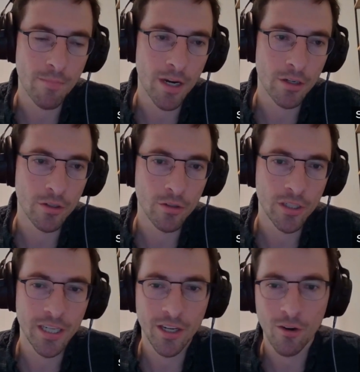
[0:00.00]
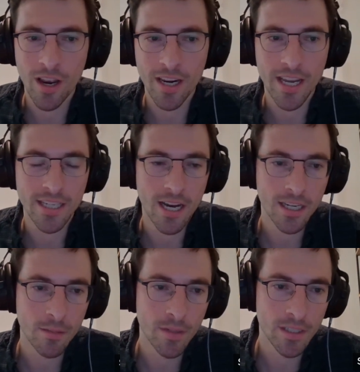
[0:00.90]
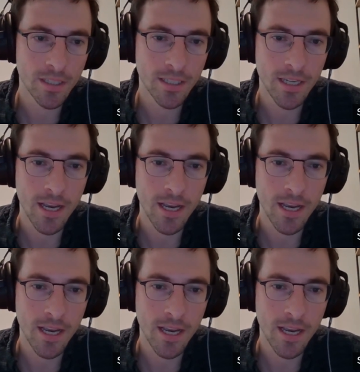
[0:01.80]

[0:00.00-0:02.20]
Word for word: managers here at NetDocuments.